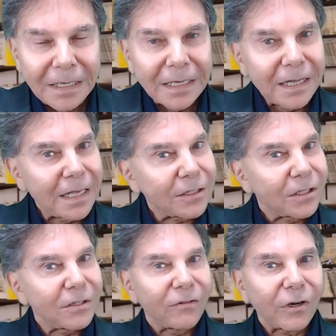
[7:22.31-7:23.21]
This
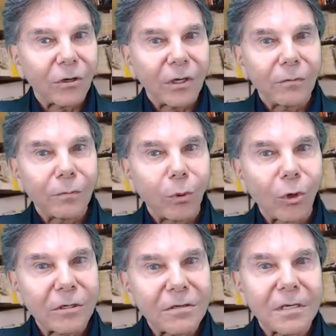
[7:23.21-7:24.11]
is very
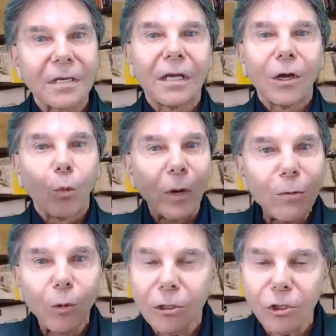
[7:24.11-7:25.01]
important. We
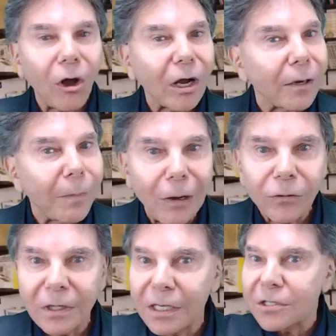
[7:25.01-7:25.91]
will talk
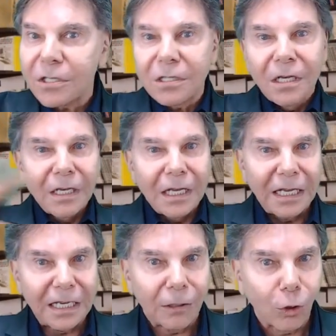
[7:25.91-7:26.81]
about this
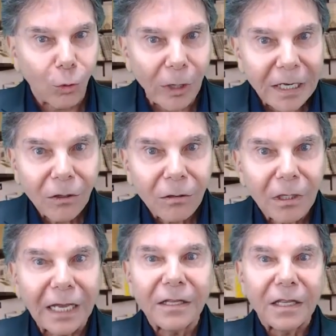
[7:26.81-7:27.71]
in greater
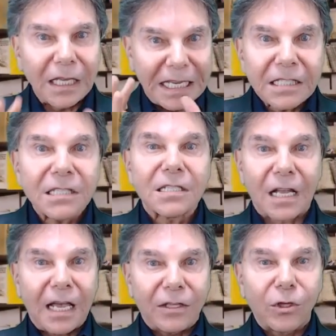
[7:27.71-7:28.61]
length
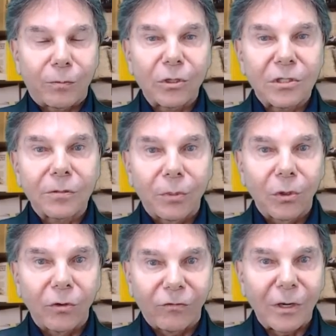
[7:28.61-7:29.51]
inside the principle
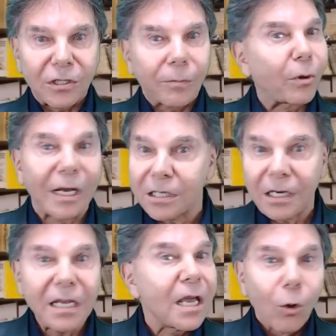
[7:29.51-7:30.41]
of reciprocity.